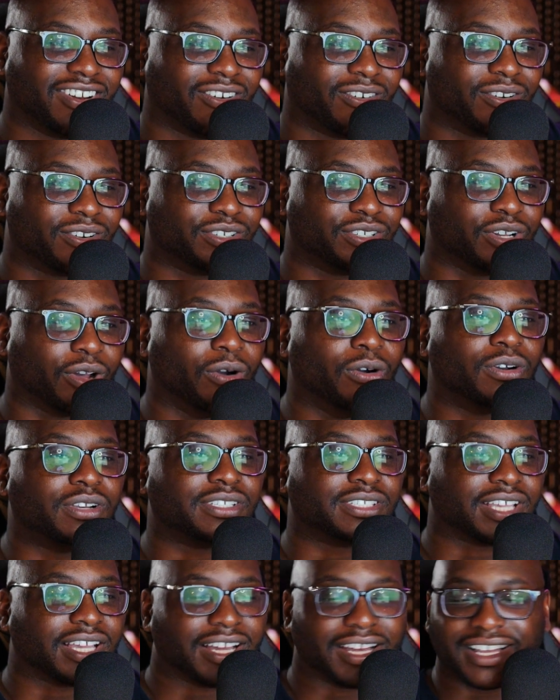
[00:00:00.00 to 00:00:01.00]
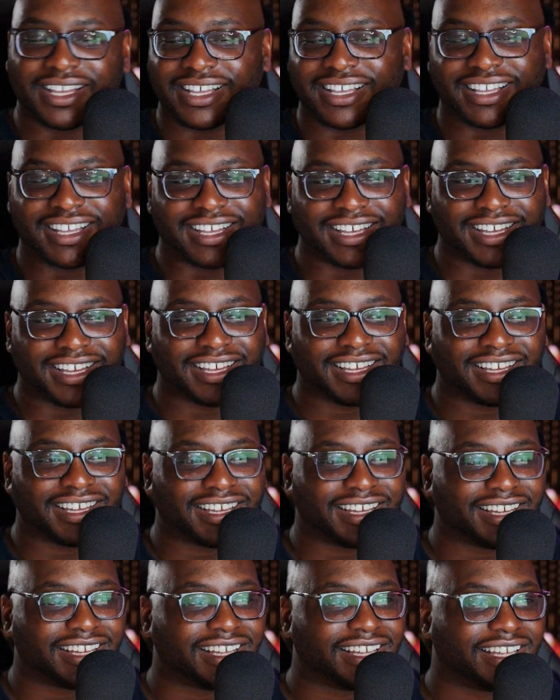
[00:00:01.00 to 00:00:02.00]
or Dogza.
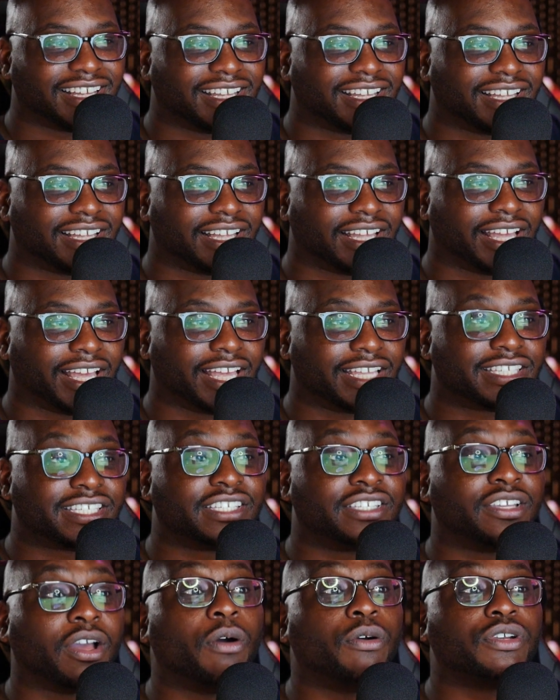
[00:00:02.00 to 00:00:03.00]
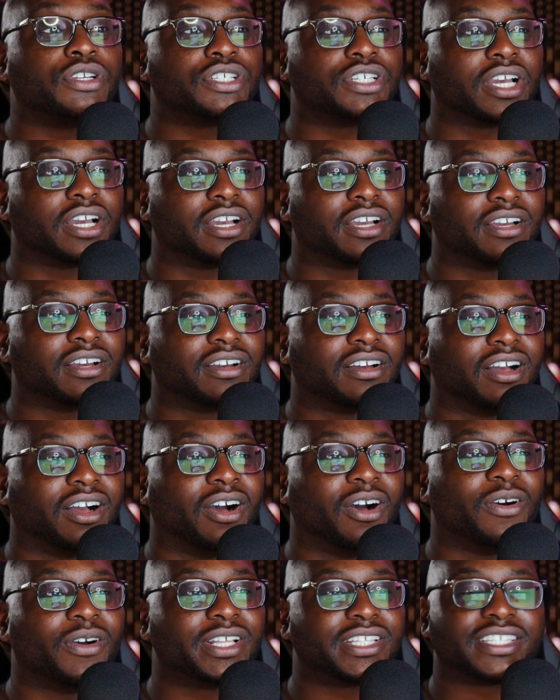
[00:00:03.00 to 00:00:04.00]
It's Dokja.
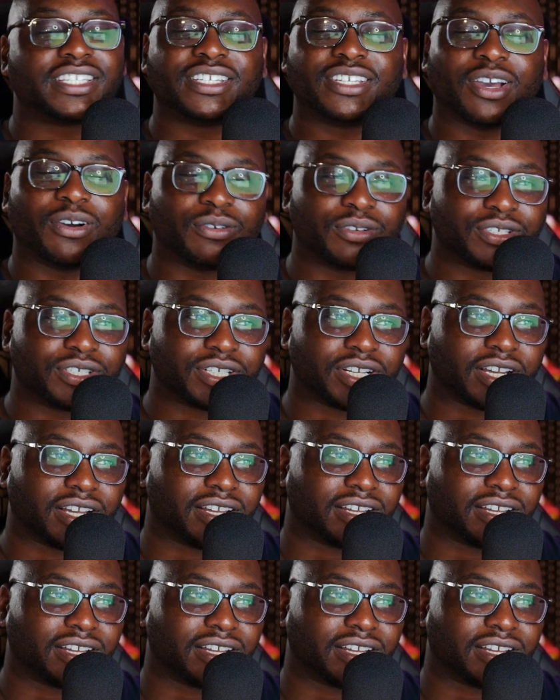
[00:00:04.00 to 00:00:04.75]
Oh, it's Dokja.